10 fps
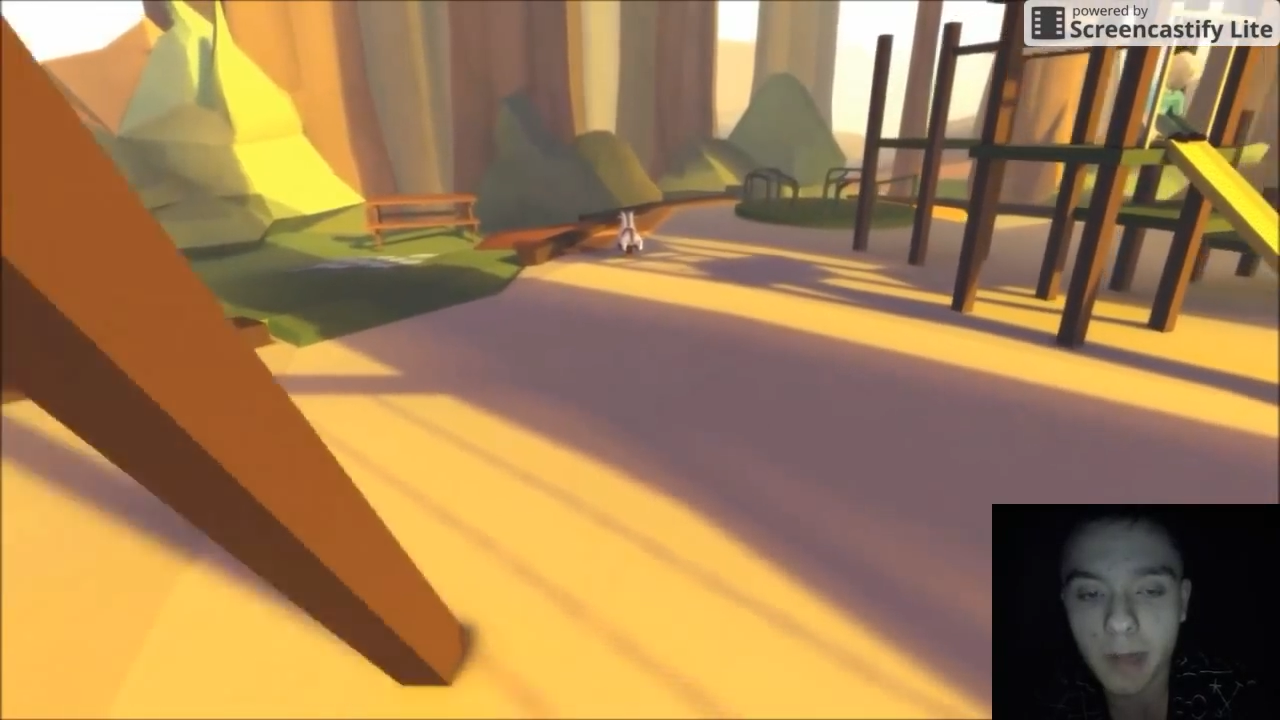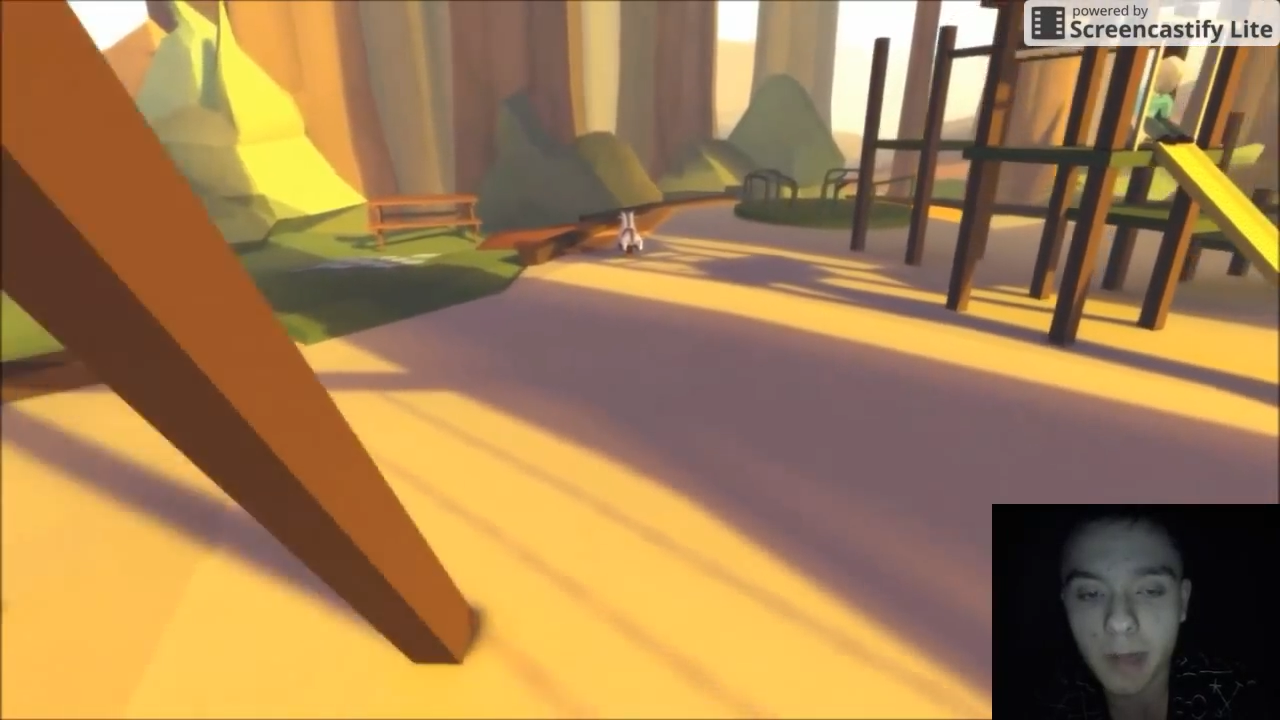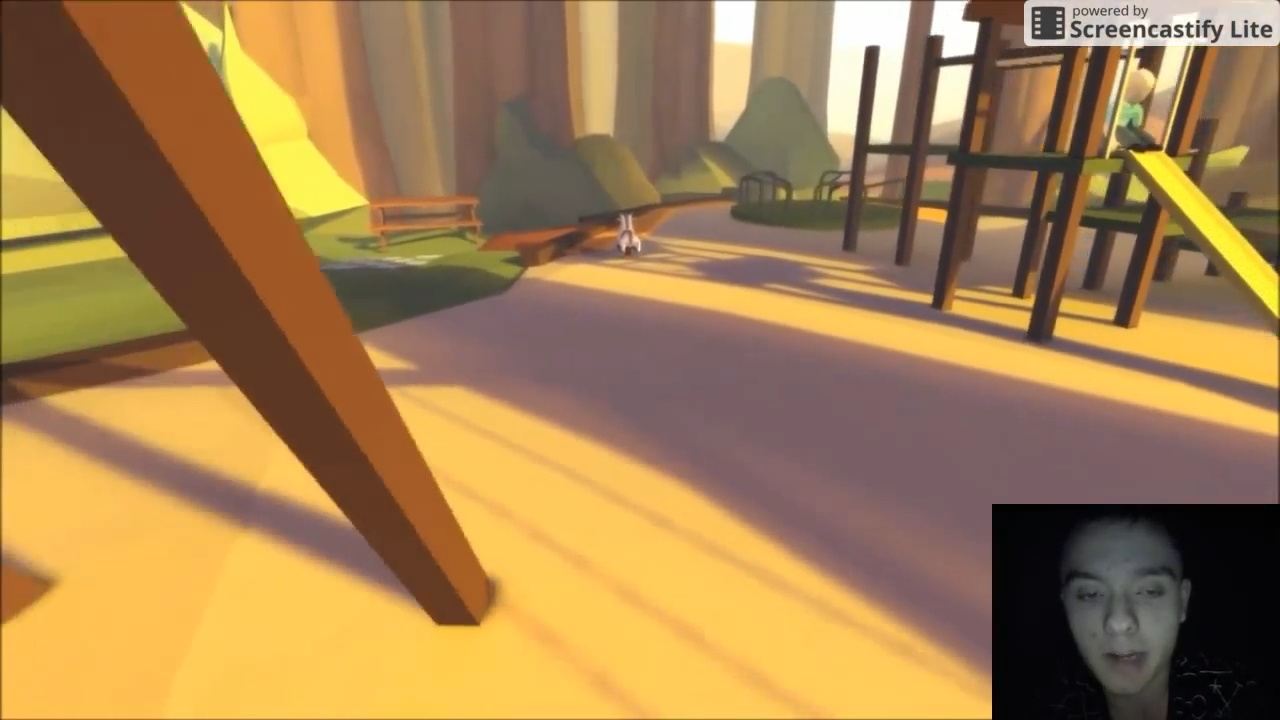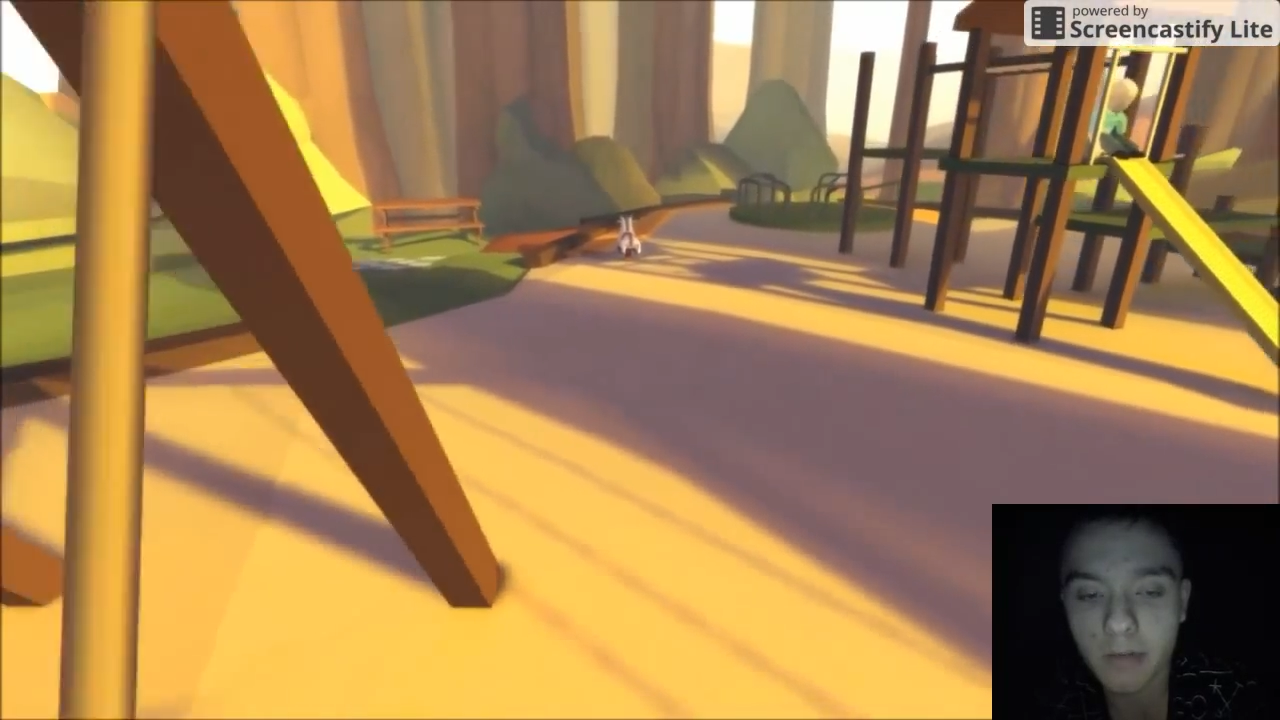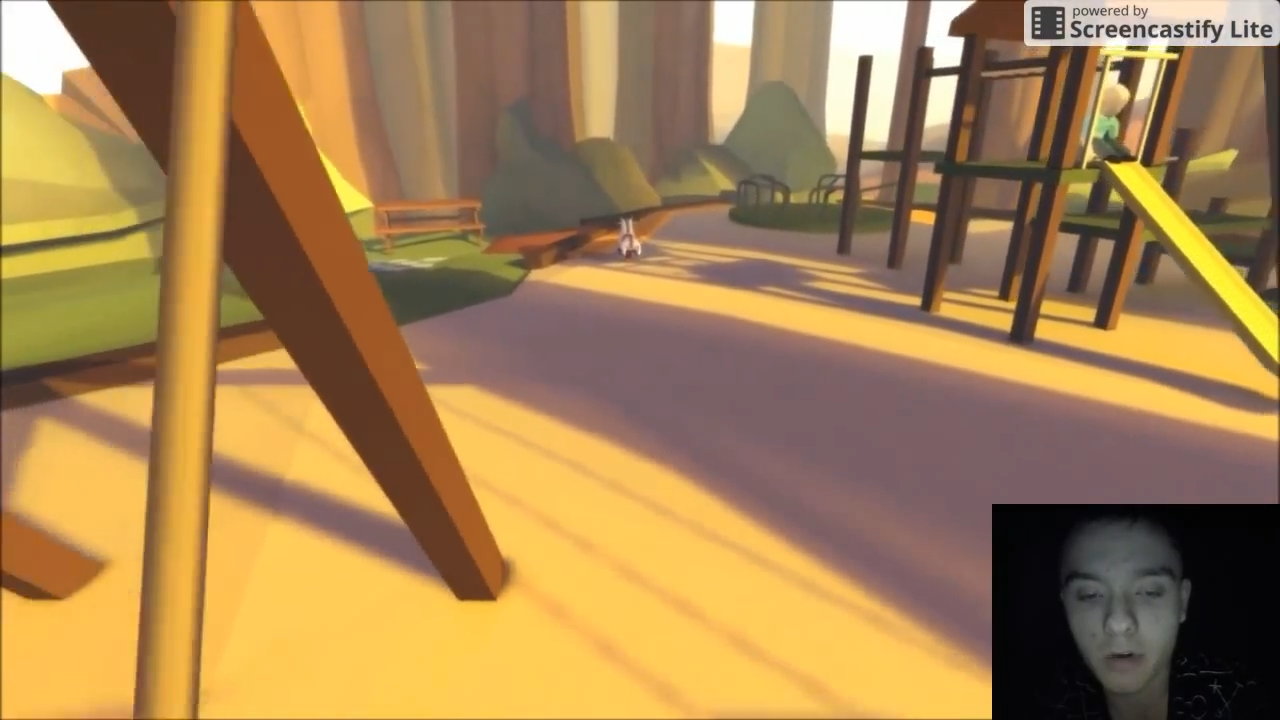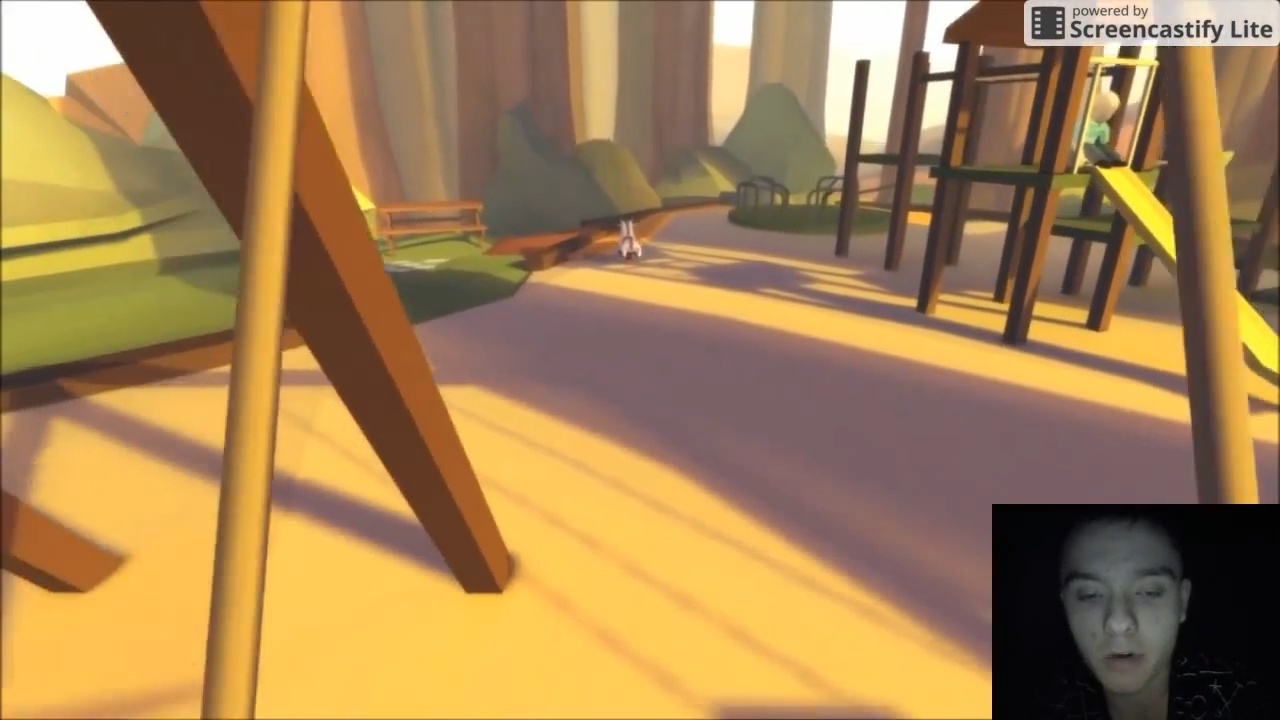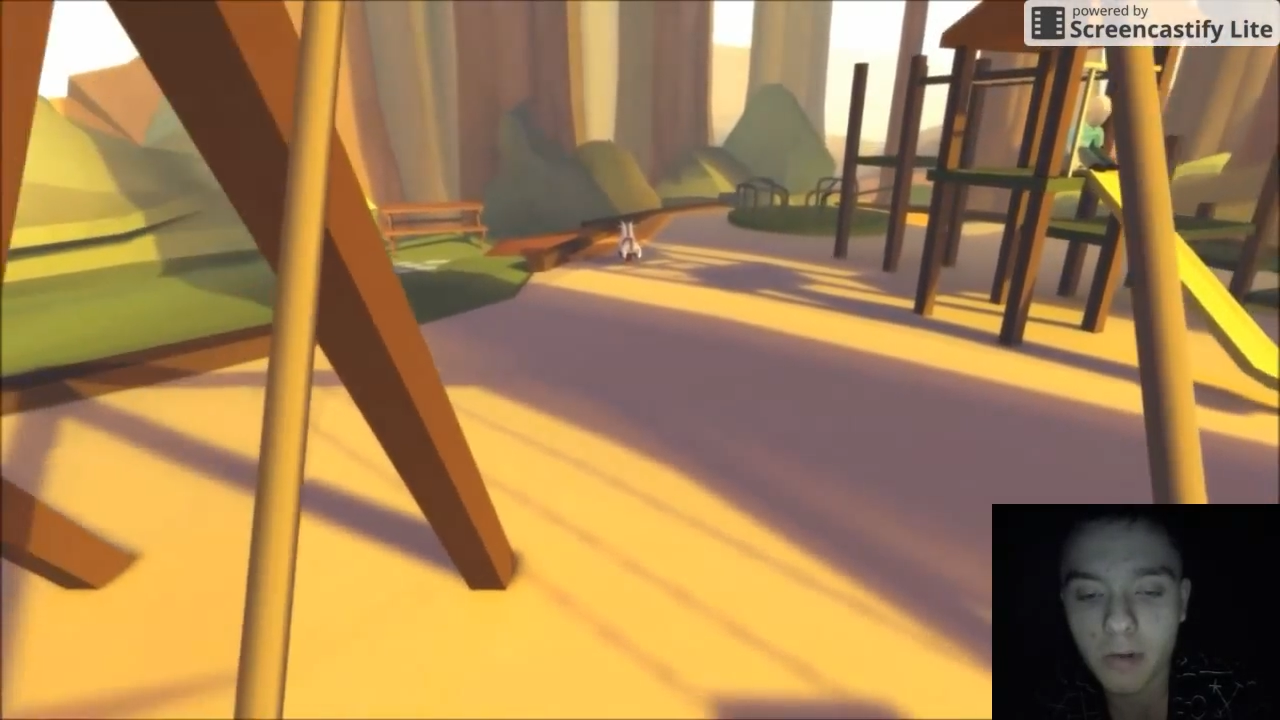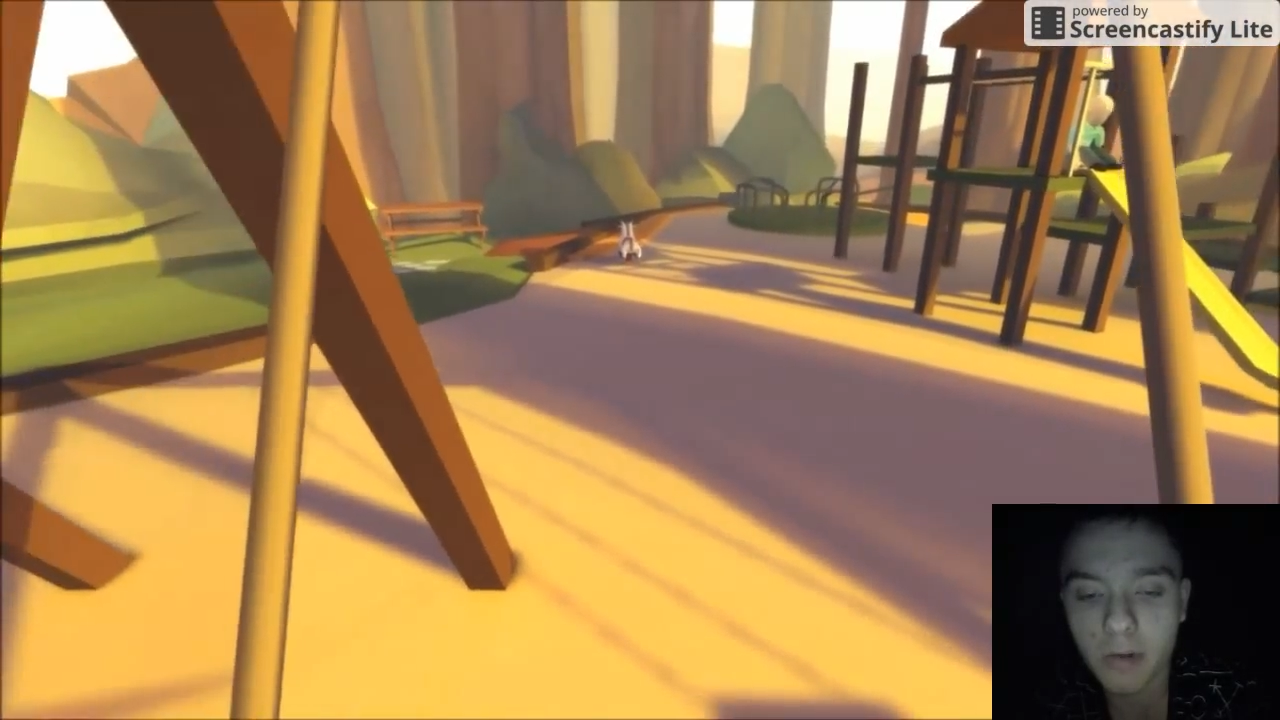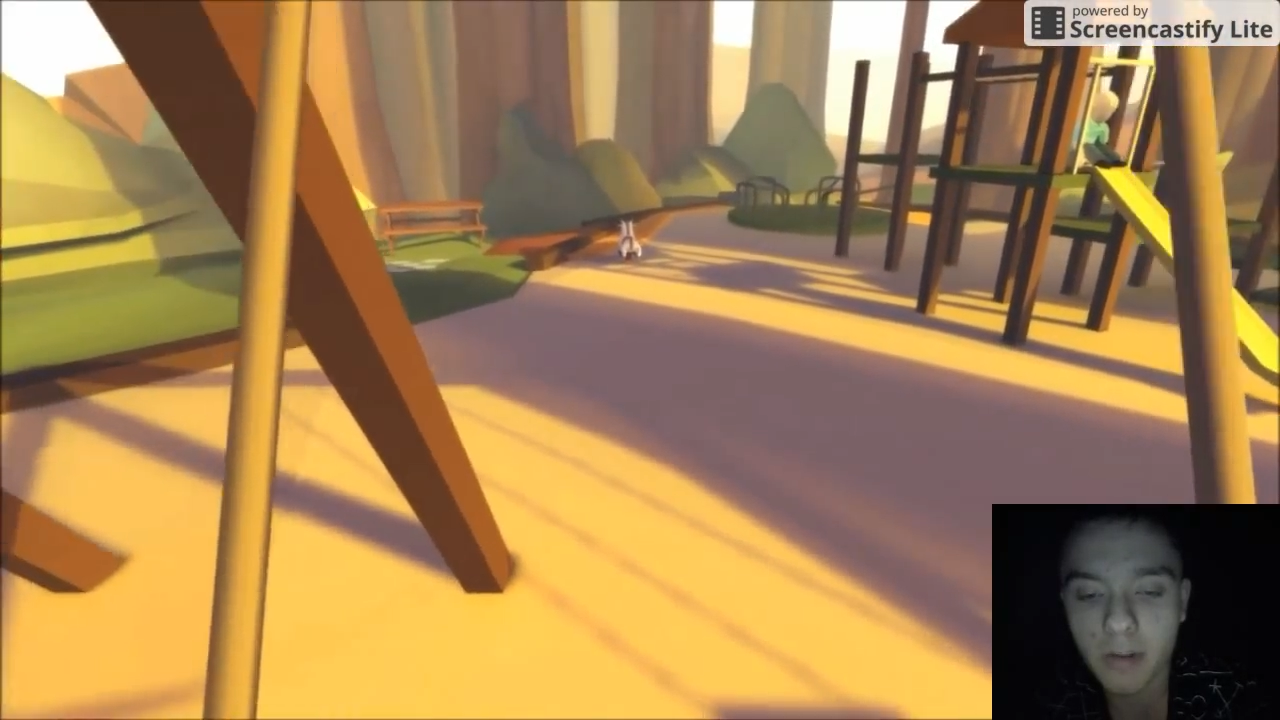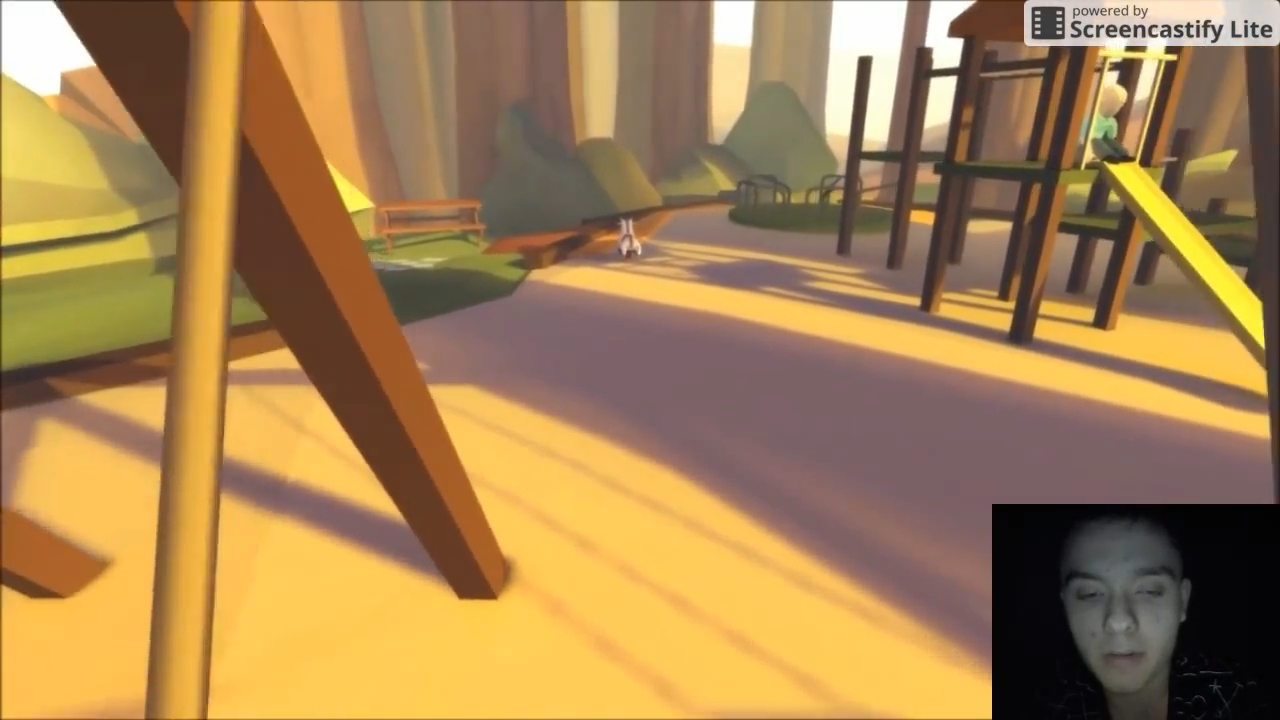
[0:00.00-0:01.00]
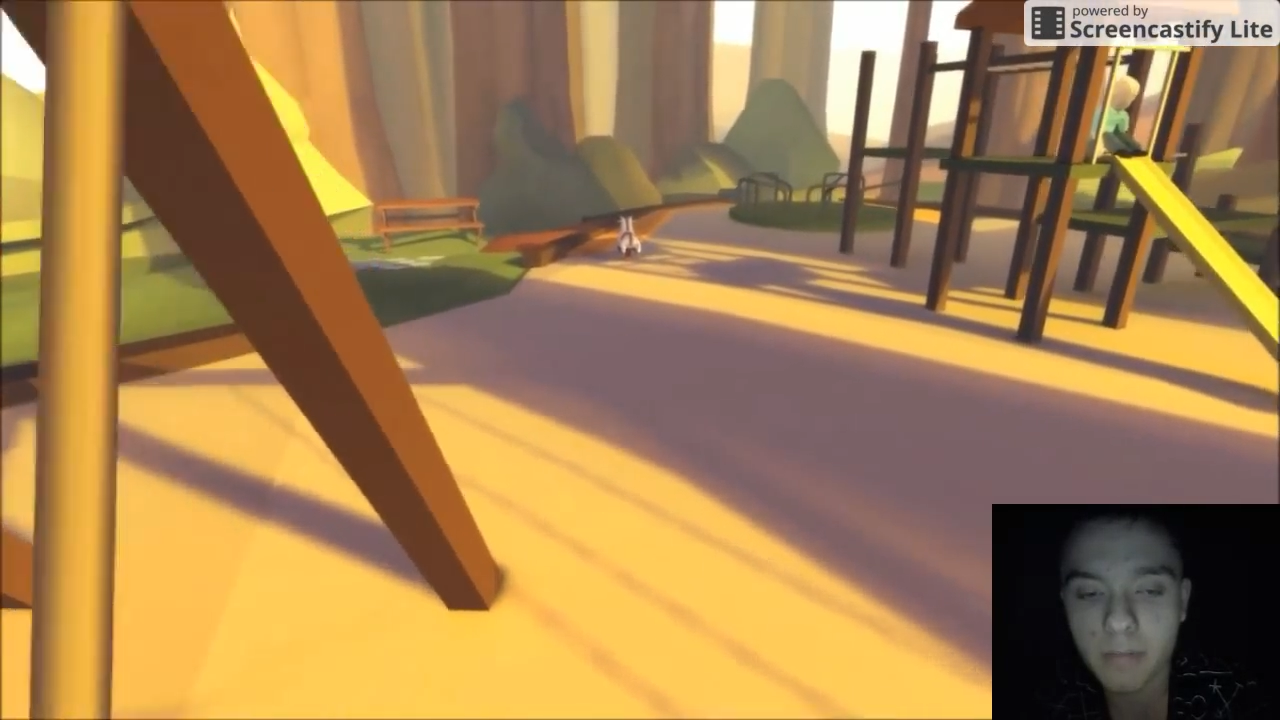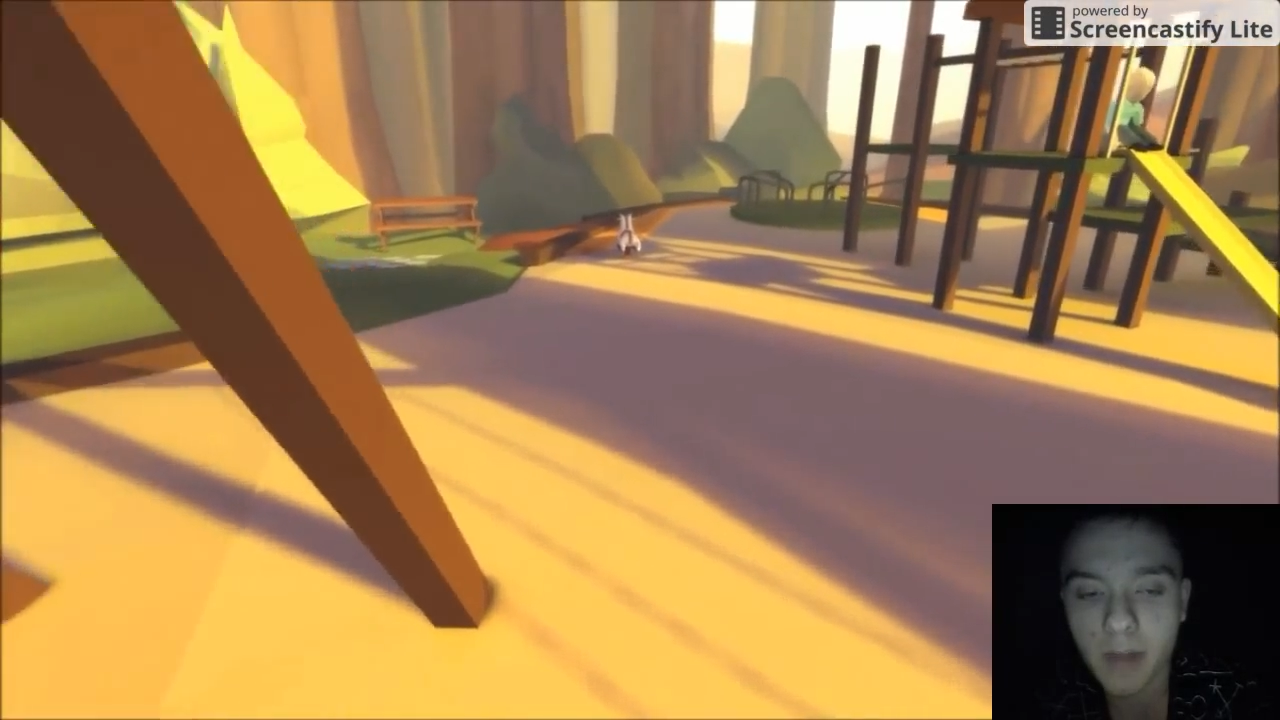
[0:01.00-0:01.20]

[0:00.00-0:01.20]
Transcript: back and forth with him.